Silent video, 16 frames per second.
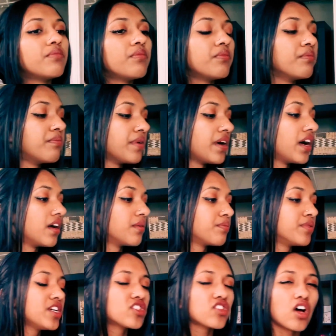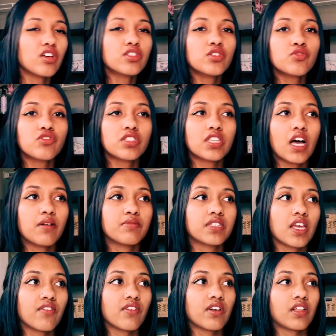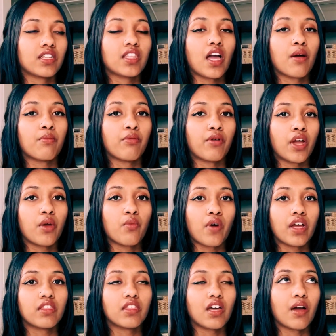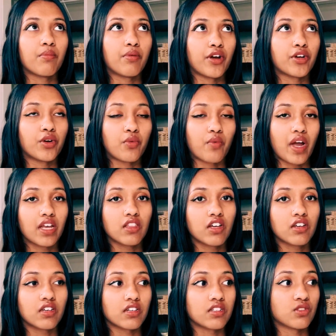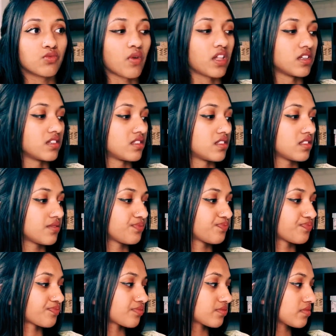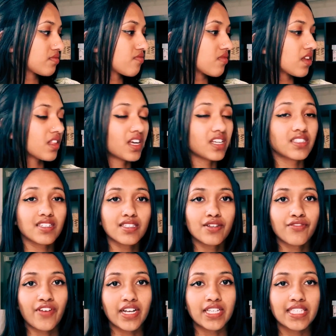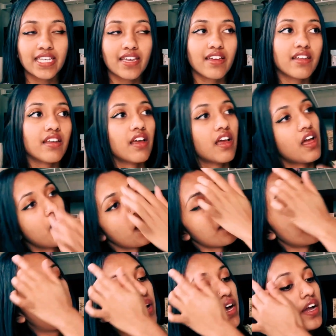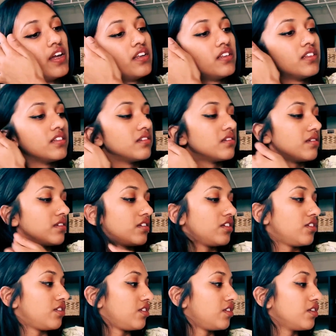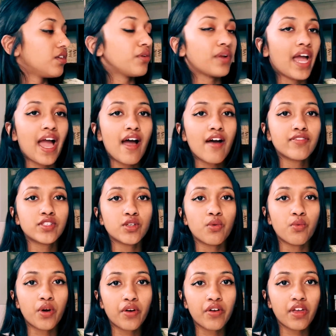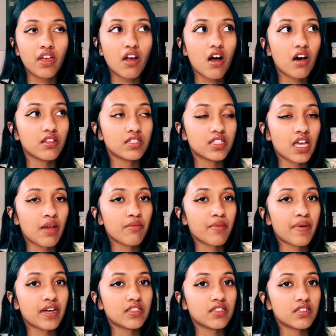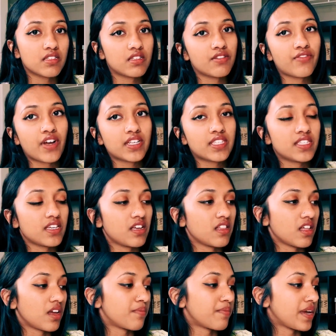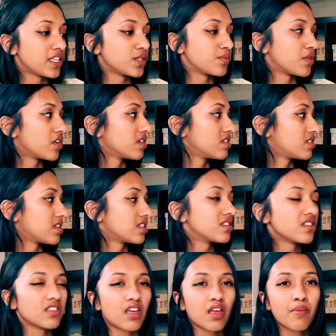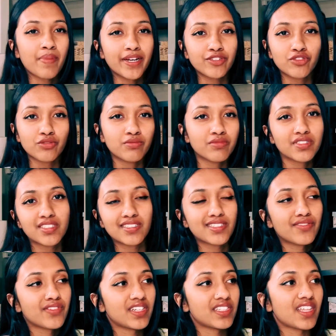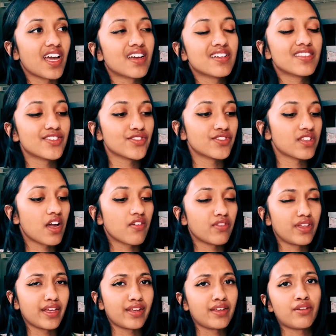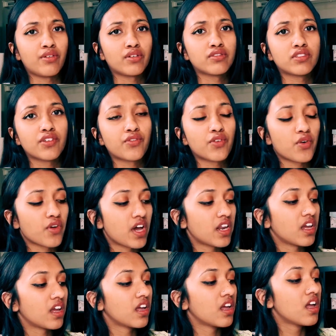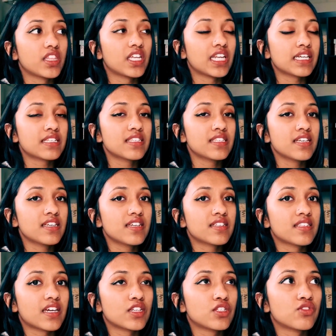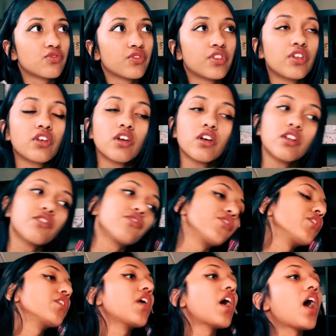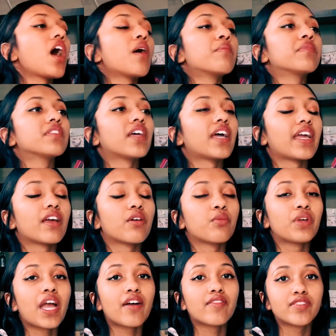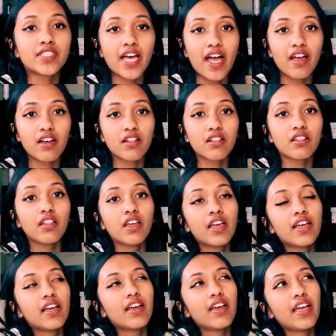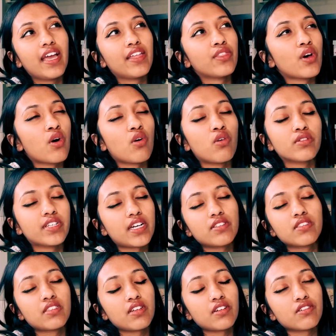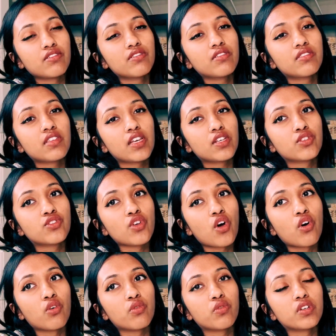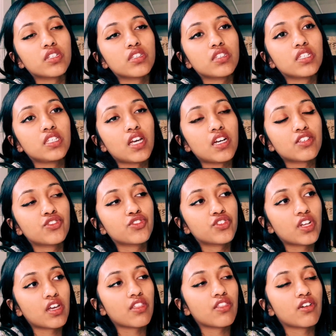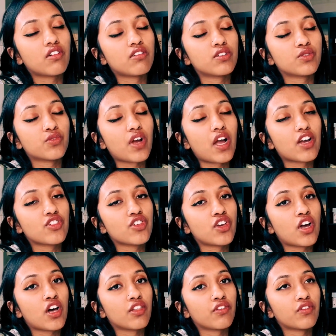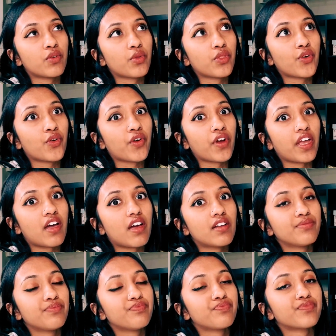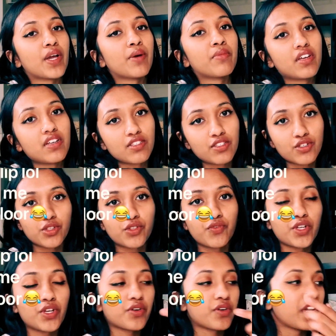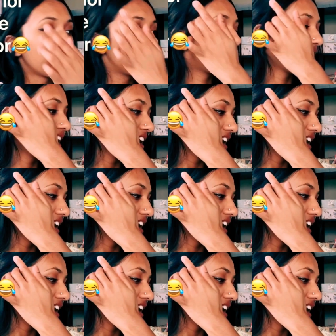But bleach also just helps give it like that brighter white look, as well as like disinfecting it. But you don't have to worry all the time about disinfecting like baseboards that's in like bedrooms and stuff like that, because there's not really any gross stuff going on it. The next thing is that it's really good for like, we have tile in the hole downstairs. So yesterday the girls were actually coloring with crayon. I'm gonna insert the video here.